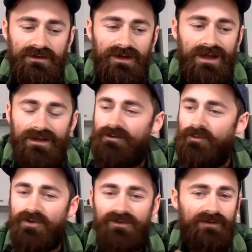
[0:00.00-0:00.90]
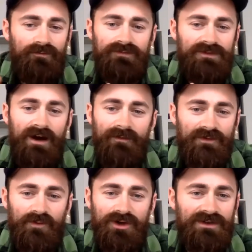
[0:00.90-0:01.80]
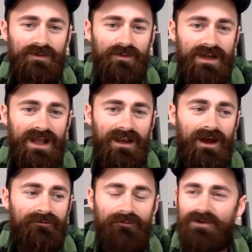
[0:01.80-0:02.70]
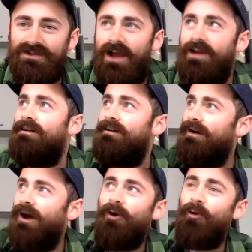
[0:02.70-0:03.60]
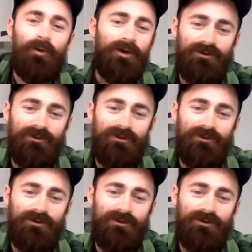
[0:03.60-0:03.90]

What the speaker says: like we've had times of worship in our life which like I'll always